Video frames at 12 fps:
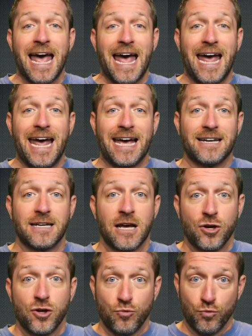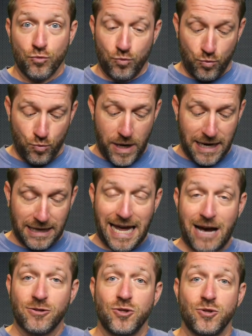and it
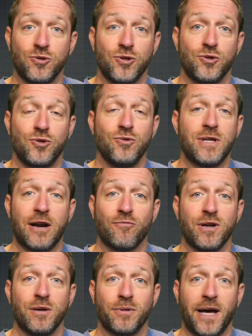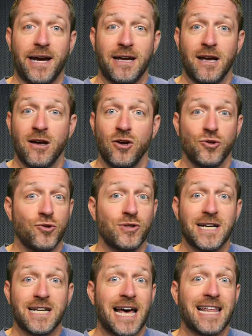allows you to do that replay
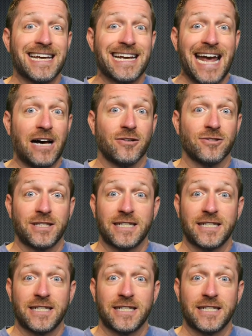using nothing else.